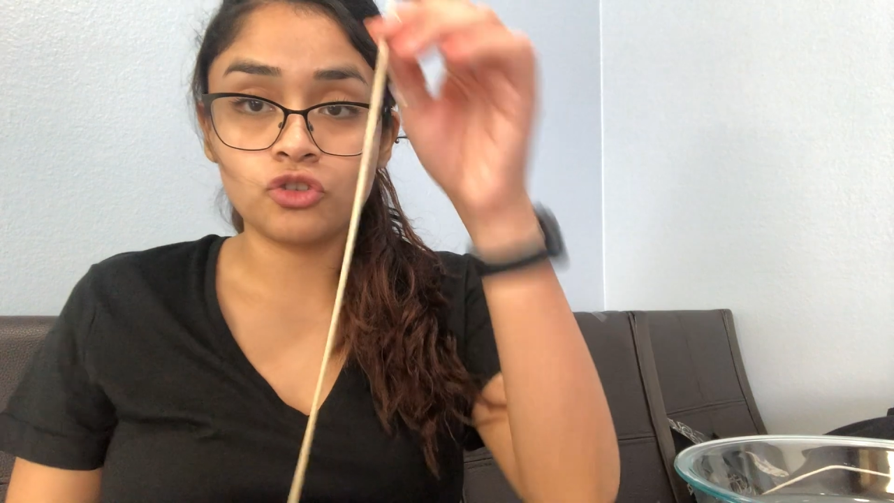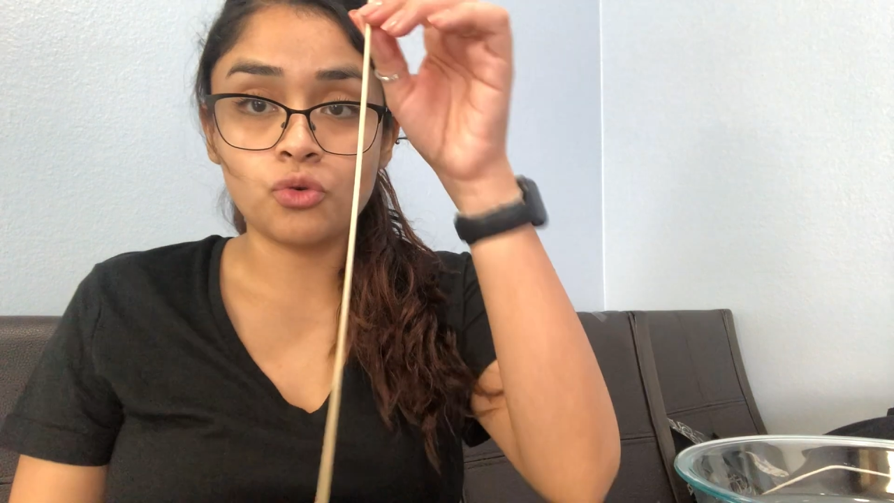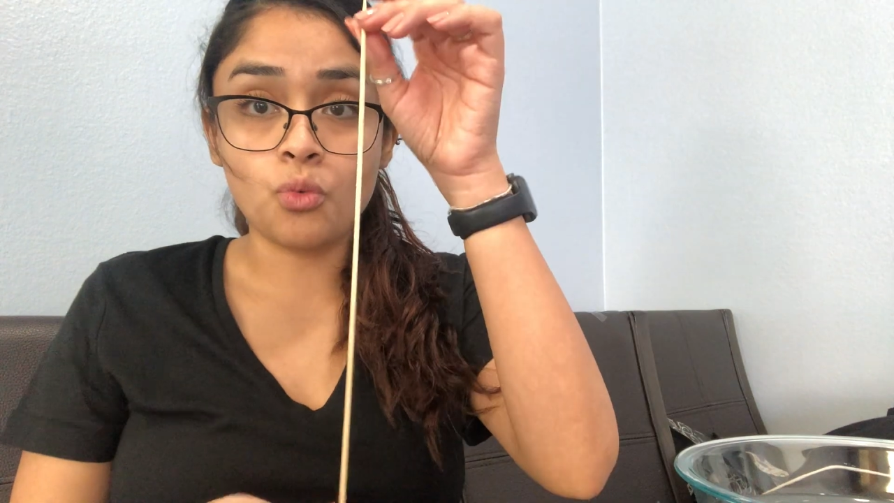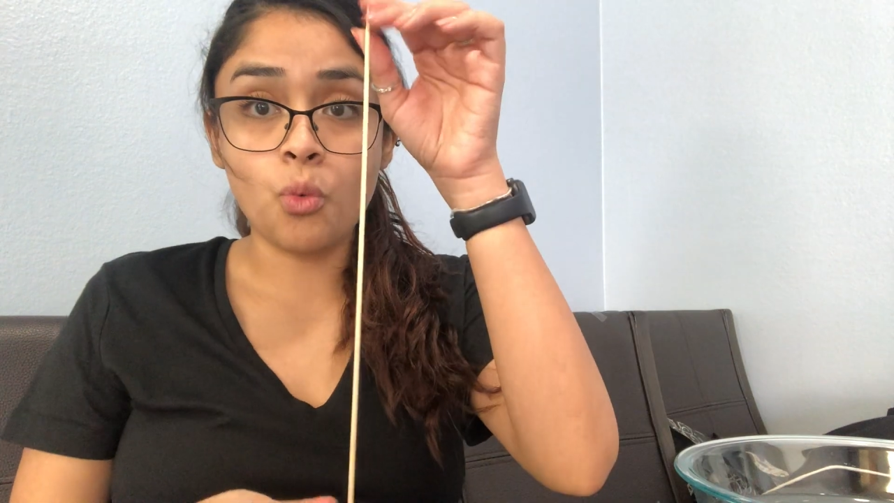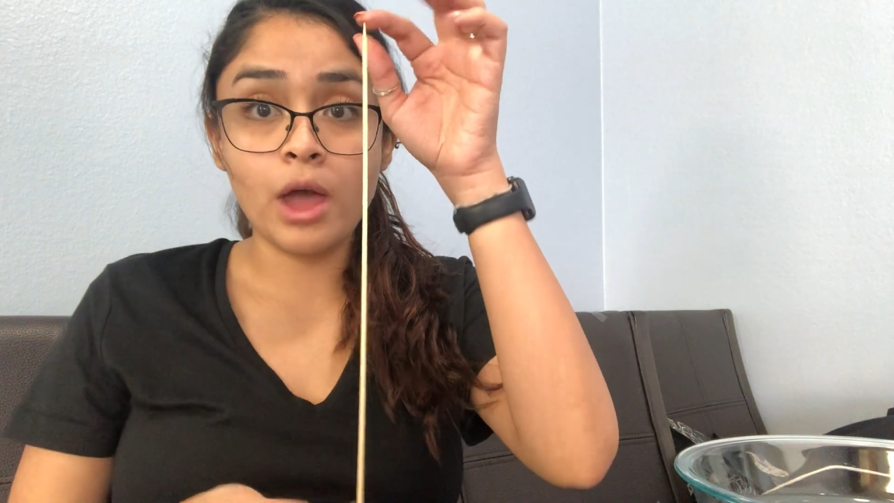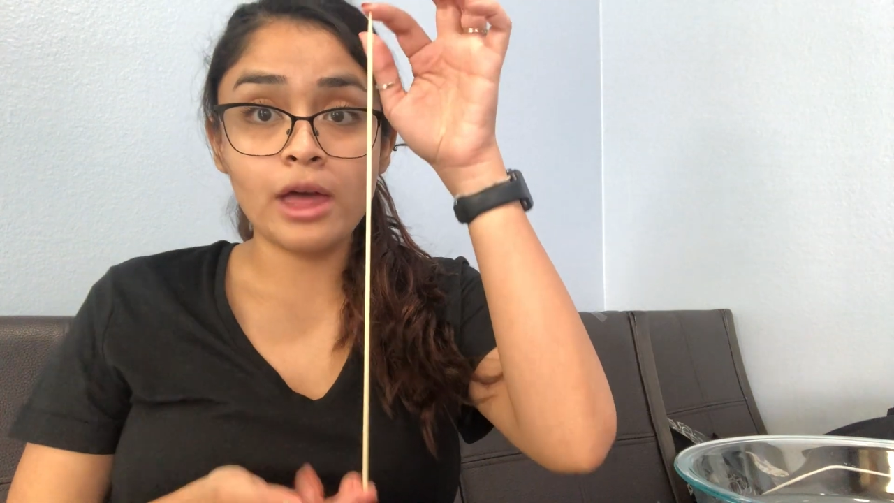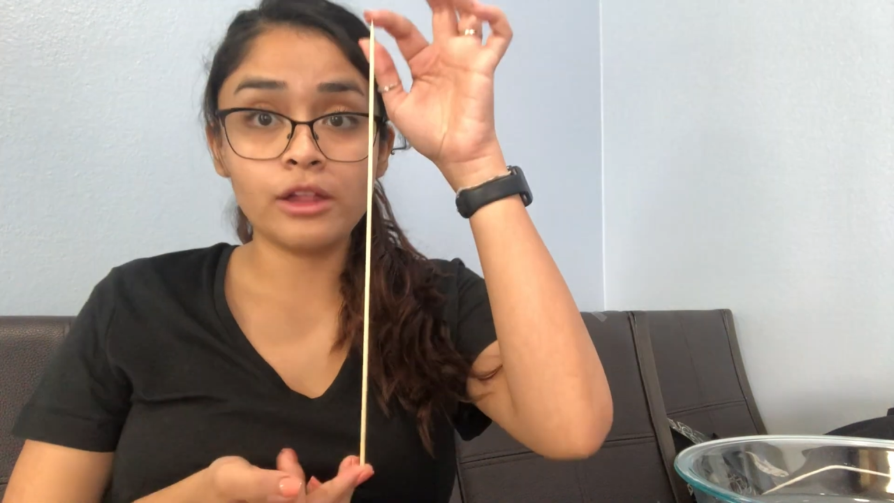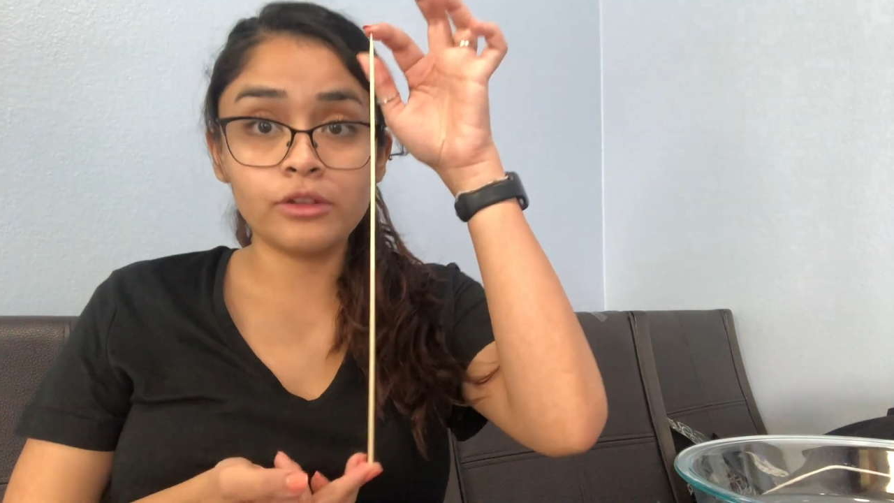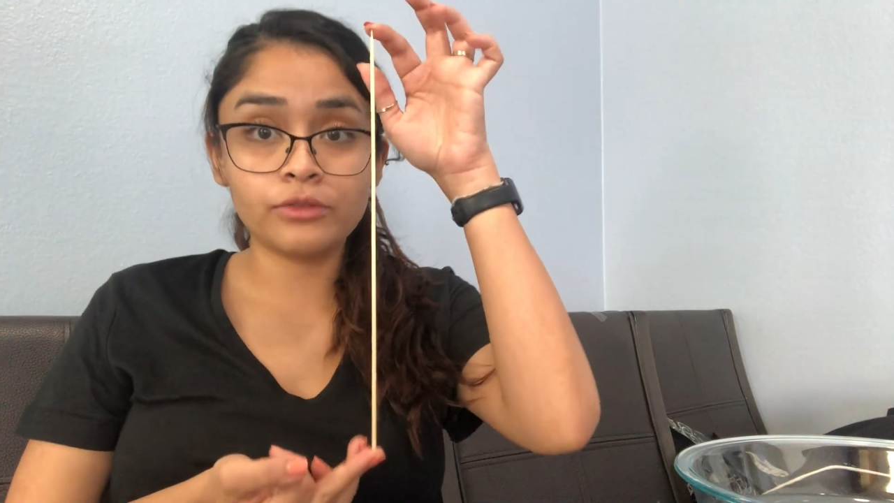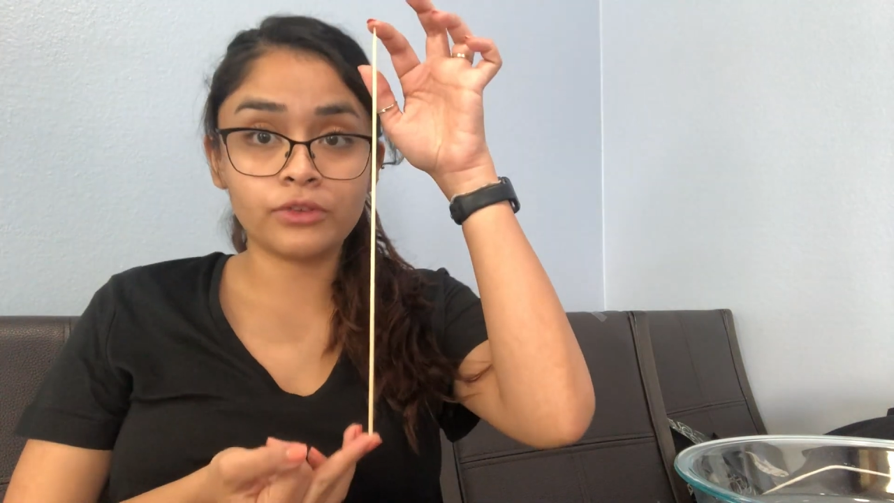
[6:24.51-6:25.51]

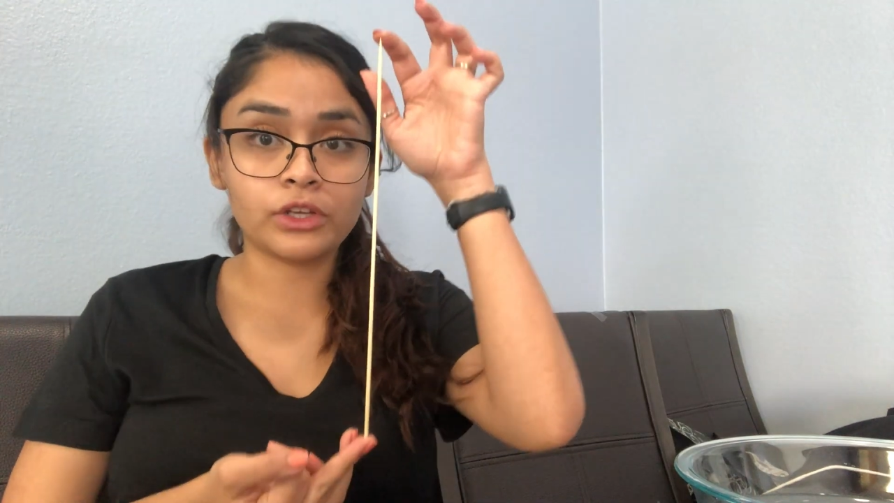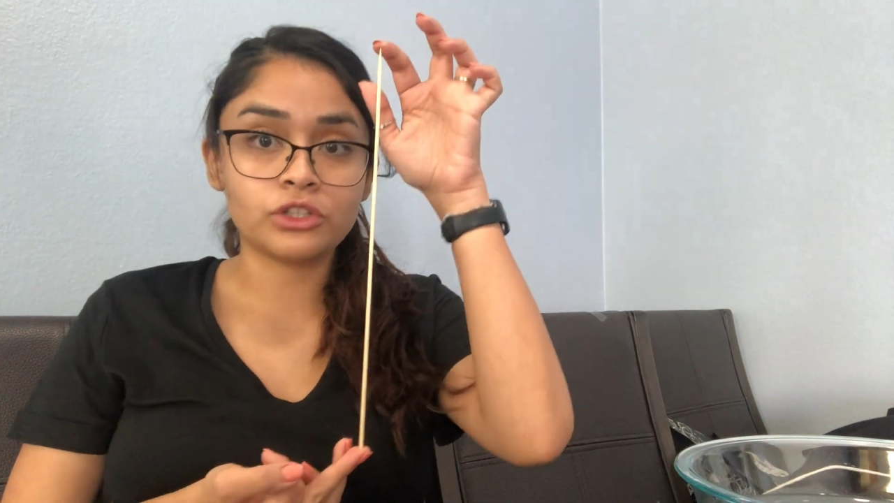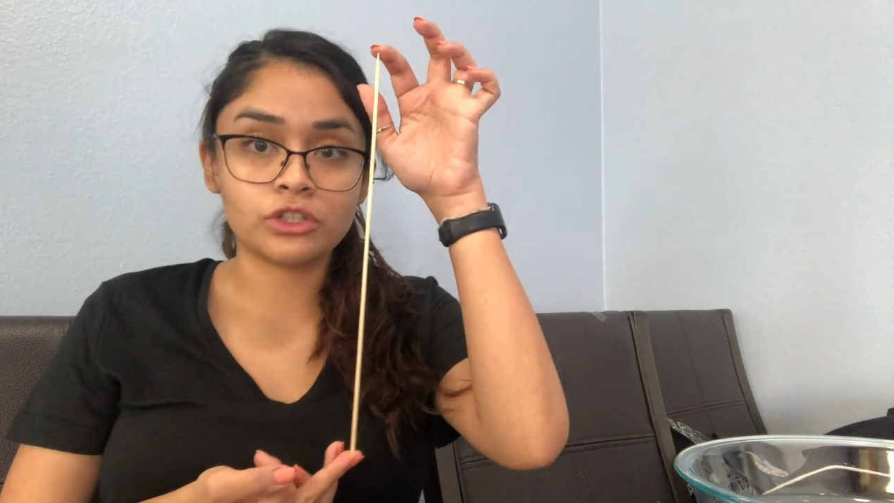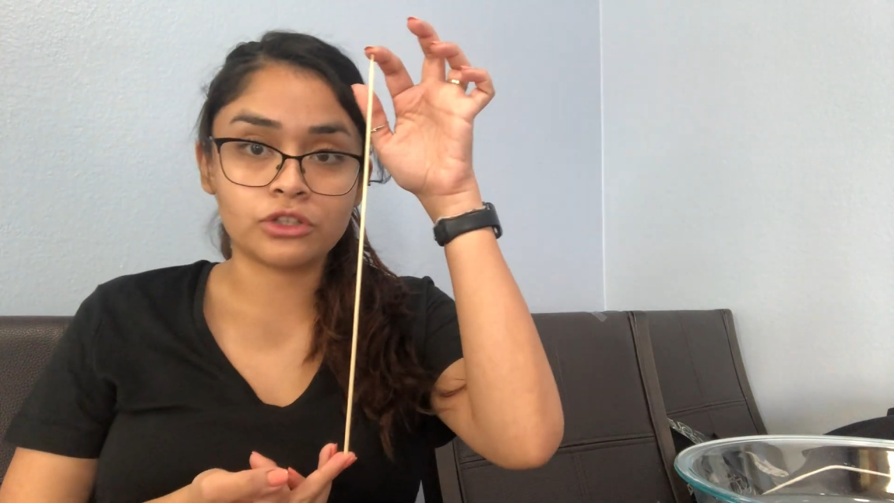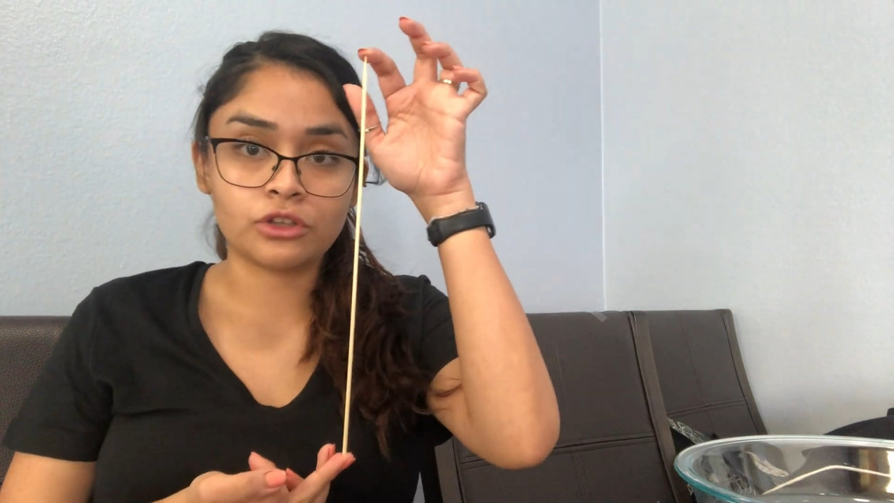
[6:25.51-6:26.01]
12 inches